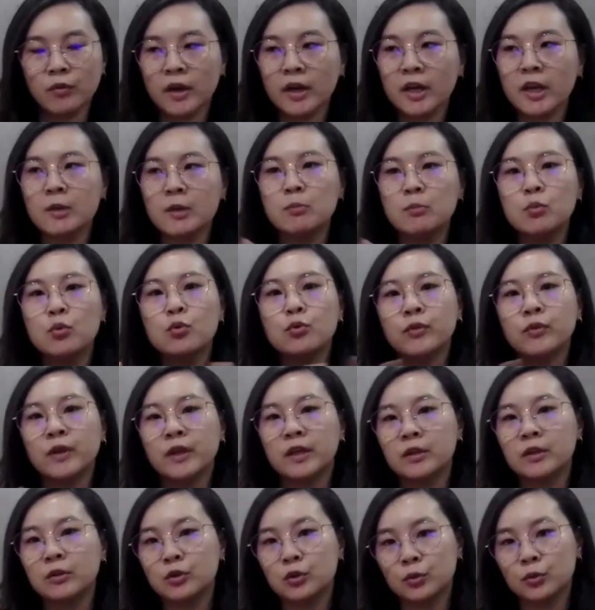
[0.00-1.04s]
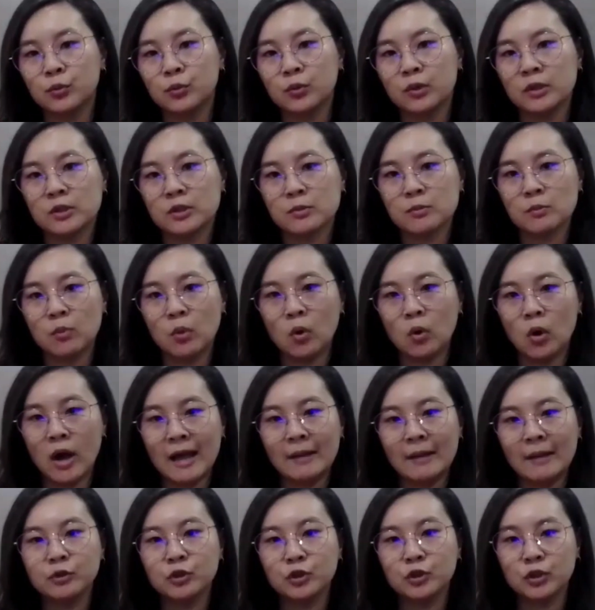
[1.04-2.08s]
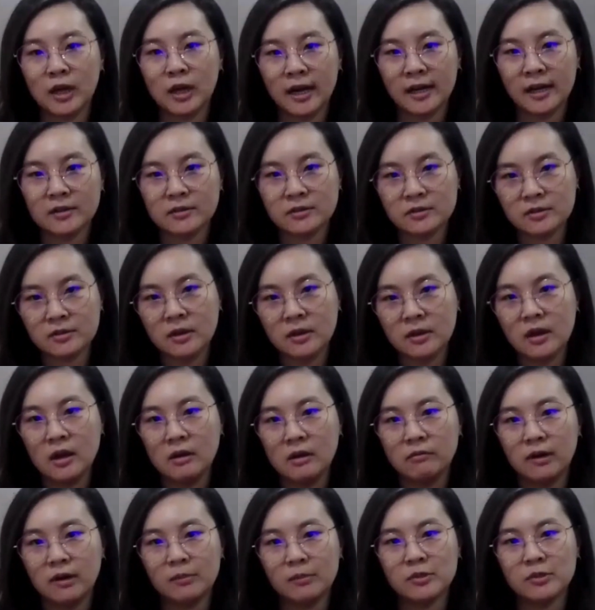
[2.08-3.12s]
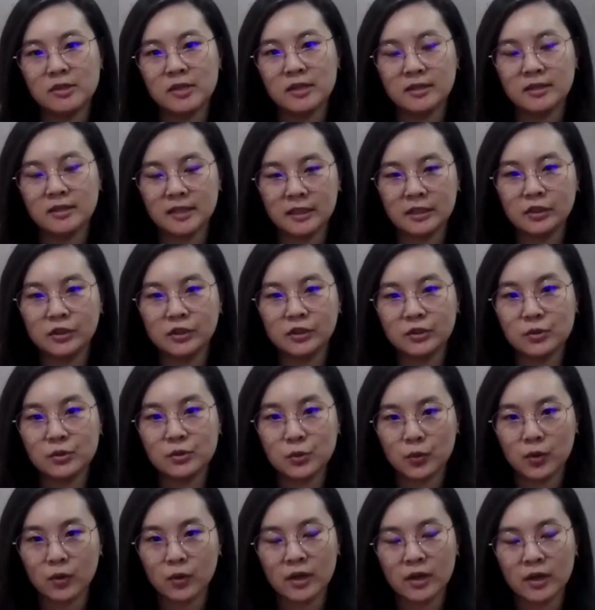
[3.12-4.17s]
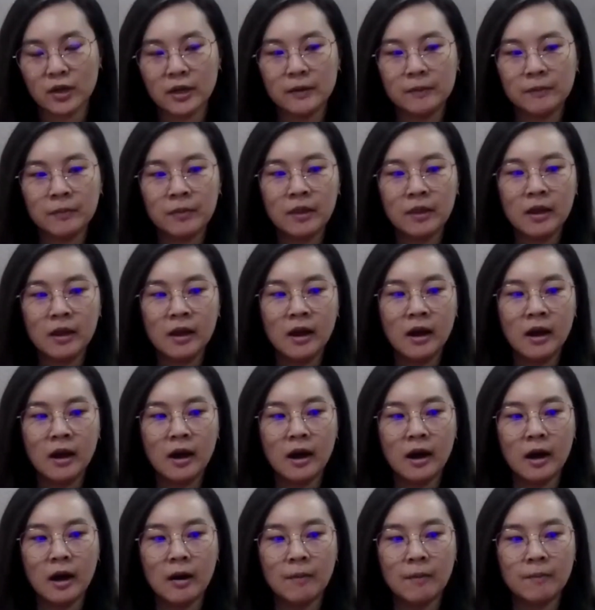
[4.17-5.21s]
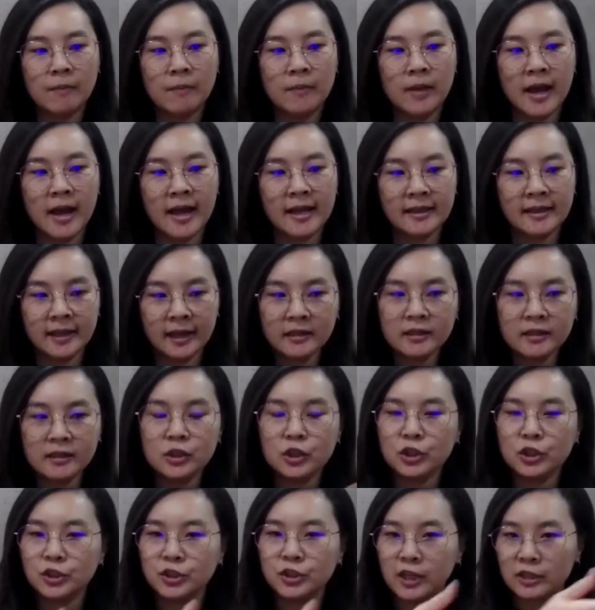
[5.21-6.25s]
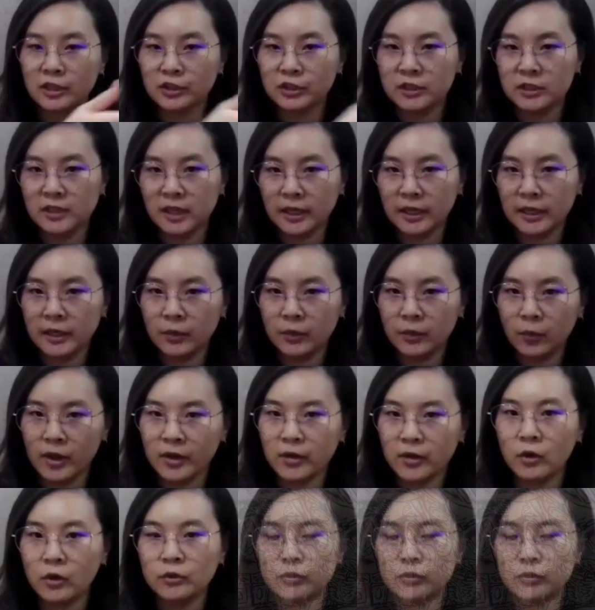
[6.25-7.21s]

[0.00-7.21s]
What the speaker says: already moving towards more abstracts representations already. Another trajectory that he went